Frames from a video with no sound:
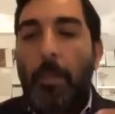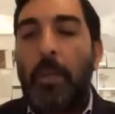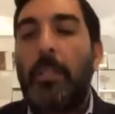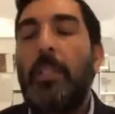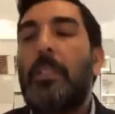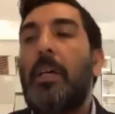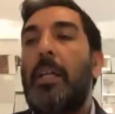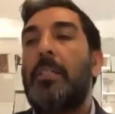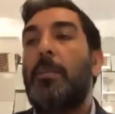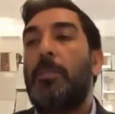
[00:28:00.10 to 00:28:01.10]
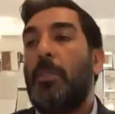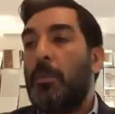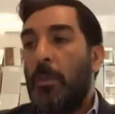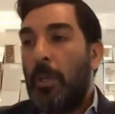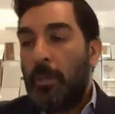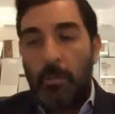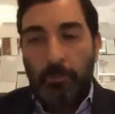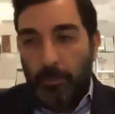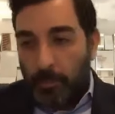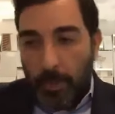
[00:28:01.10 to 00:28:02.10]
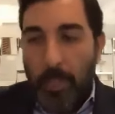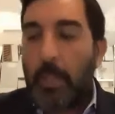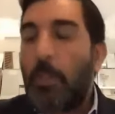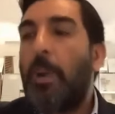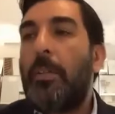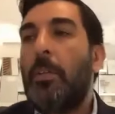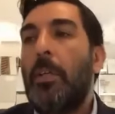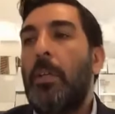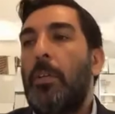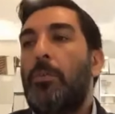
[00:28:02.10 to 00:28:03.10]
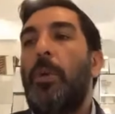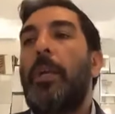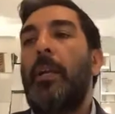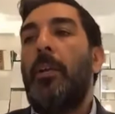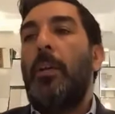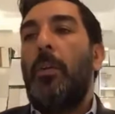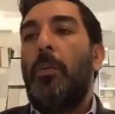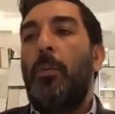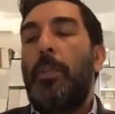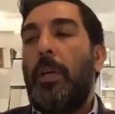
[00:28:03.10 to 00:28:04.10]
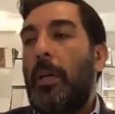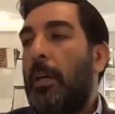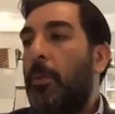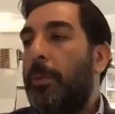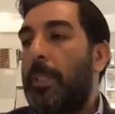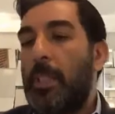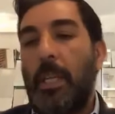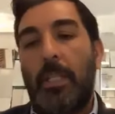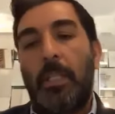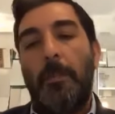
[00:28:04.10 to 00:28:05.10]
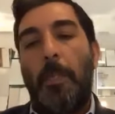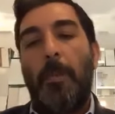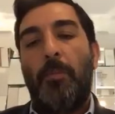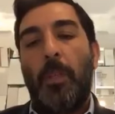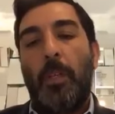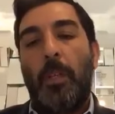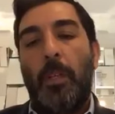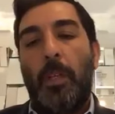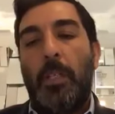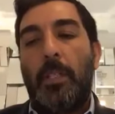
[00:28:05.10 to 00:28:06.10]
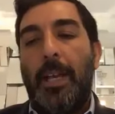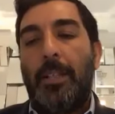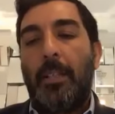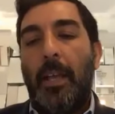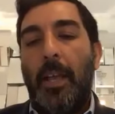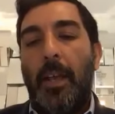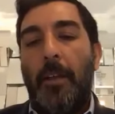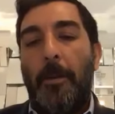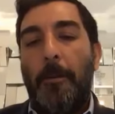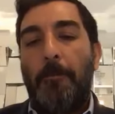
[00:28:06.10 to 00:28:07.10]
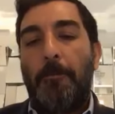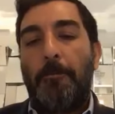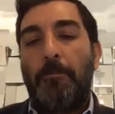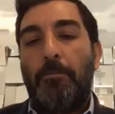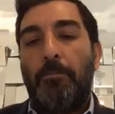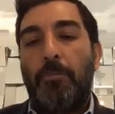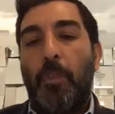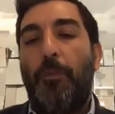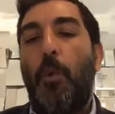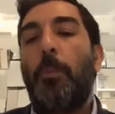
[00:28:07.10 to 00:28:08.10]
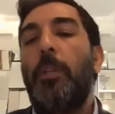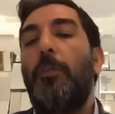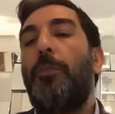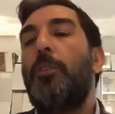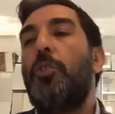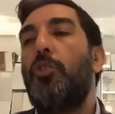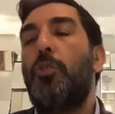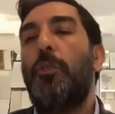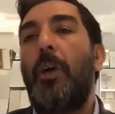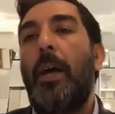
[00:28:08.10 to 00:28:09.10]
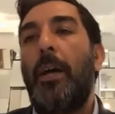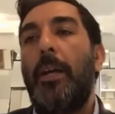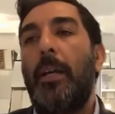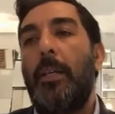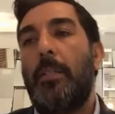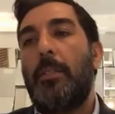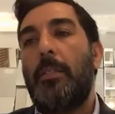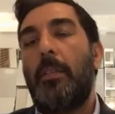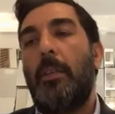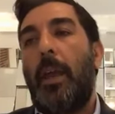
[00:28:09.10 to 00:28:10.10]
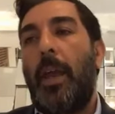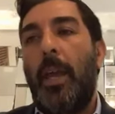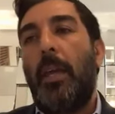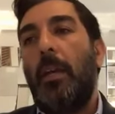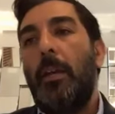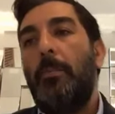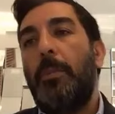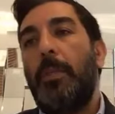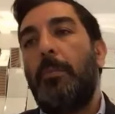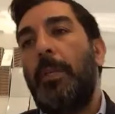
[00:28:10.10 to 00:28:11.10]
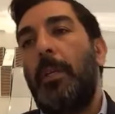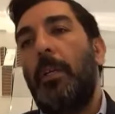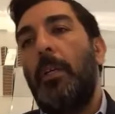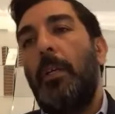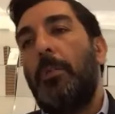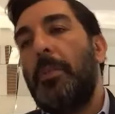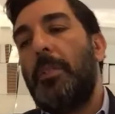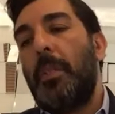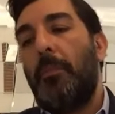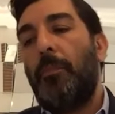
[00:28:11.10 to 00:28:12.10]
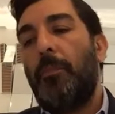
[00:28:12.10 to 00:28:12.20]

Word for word: onto these concepts to hit the ground running with uh, with this lesson. Is that the formula for teshuvah is A plus B equals C.